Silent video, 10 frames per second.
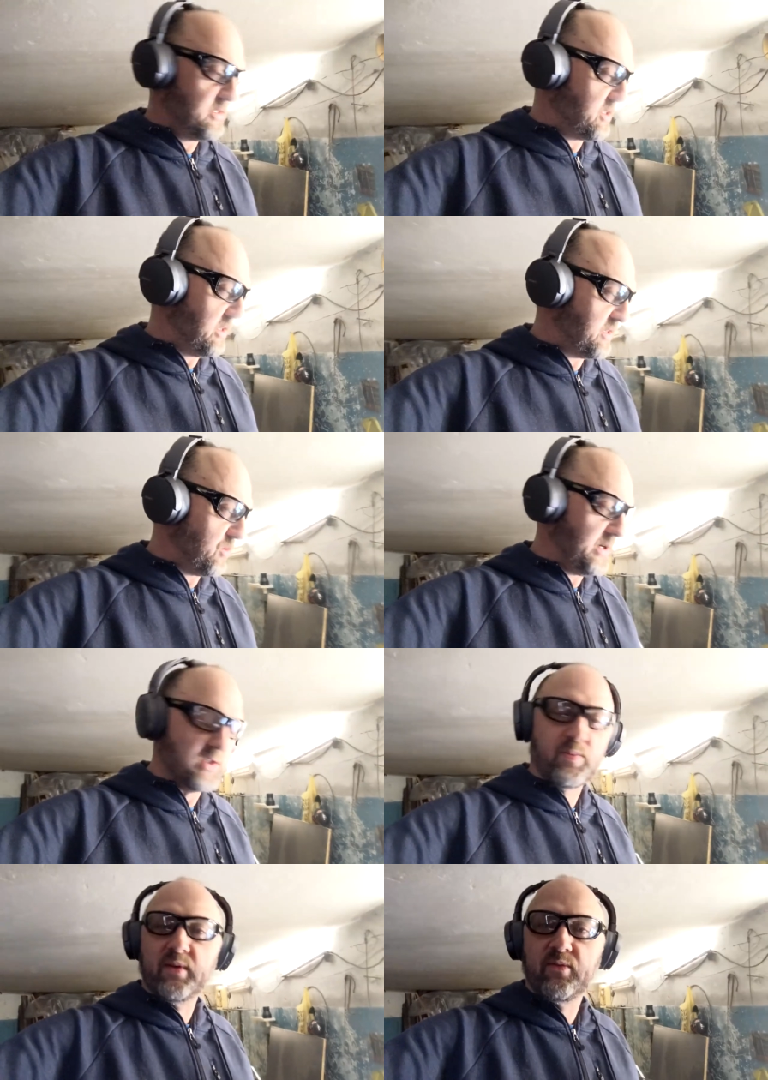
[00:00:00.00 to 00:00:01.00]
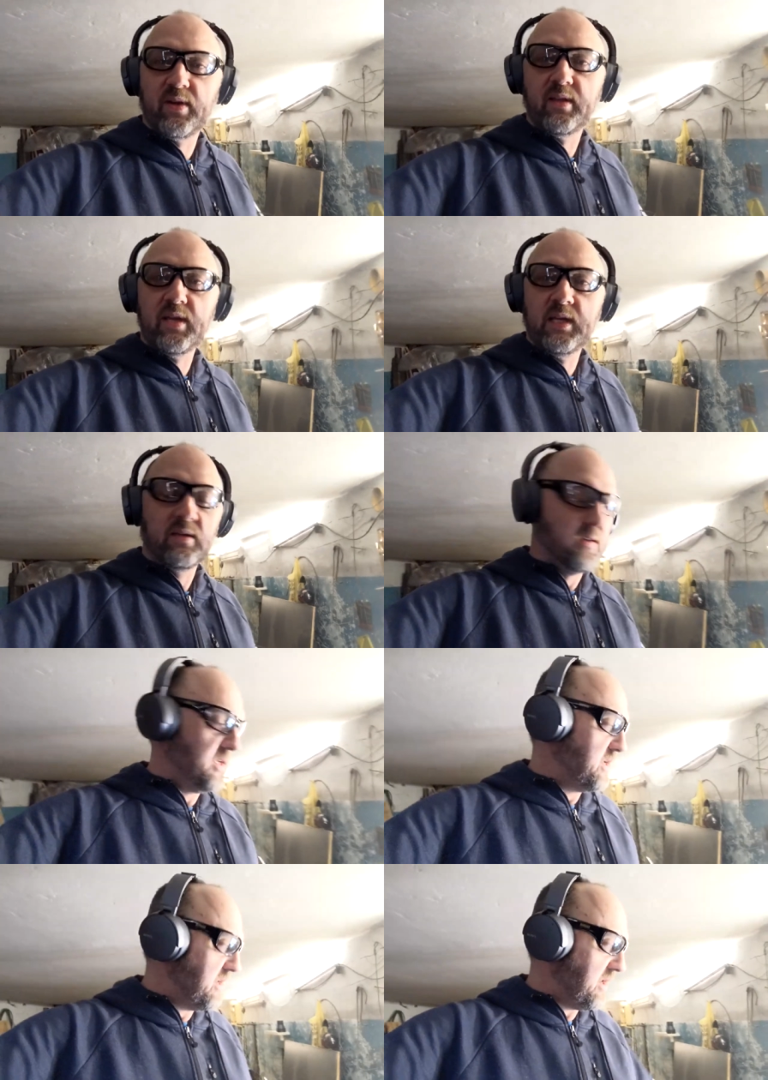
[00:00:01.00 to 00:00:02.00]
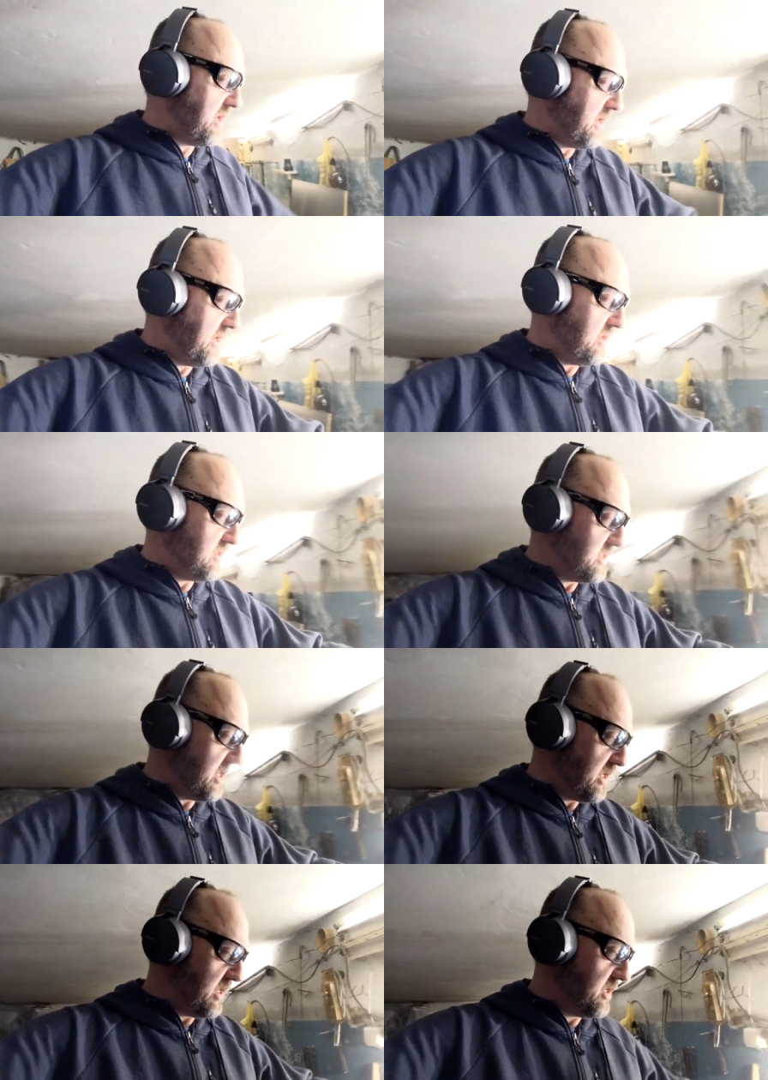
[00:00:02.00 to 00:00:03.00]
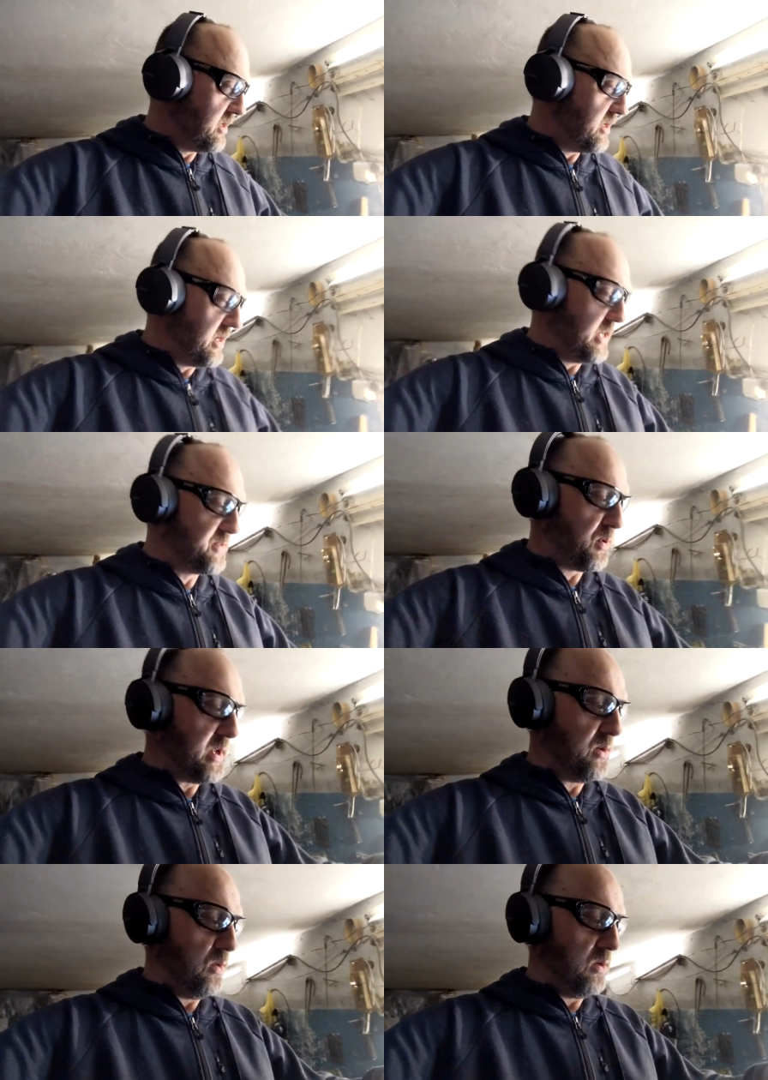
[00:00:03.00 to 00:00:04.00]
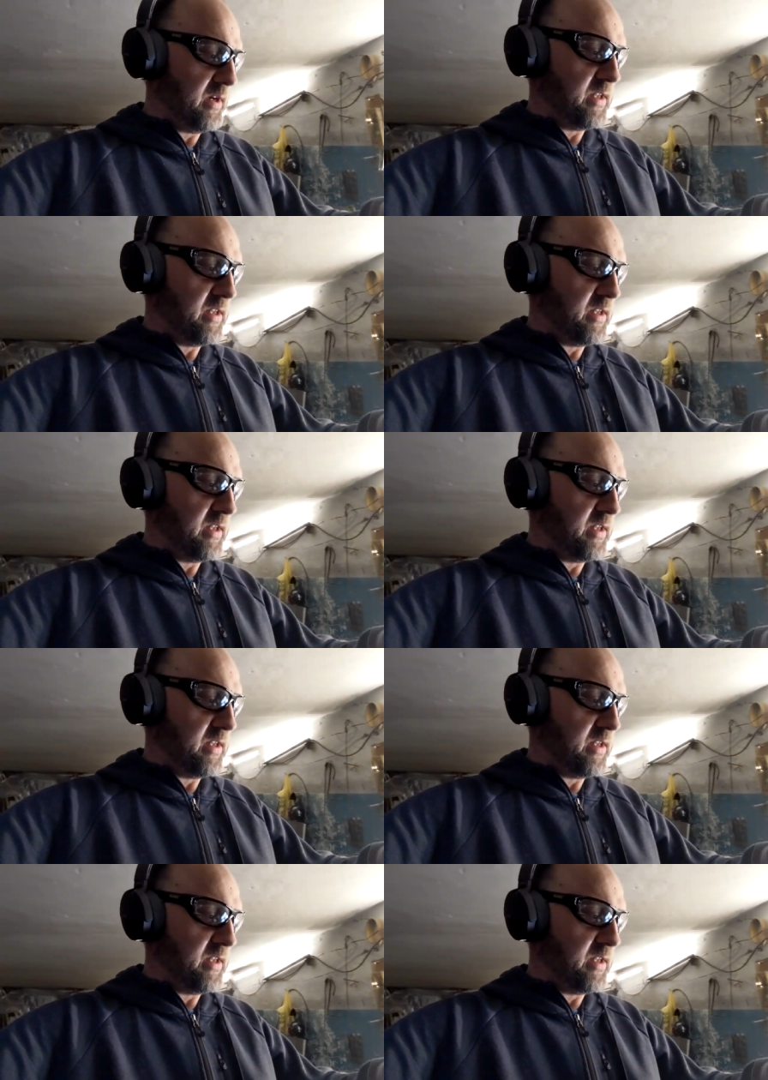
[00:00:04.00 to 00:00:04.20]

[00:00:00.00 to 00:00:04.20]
to let the wheel spin freely. And uh, it's pretty cool.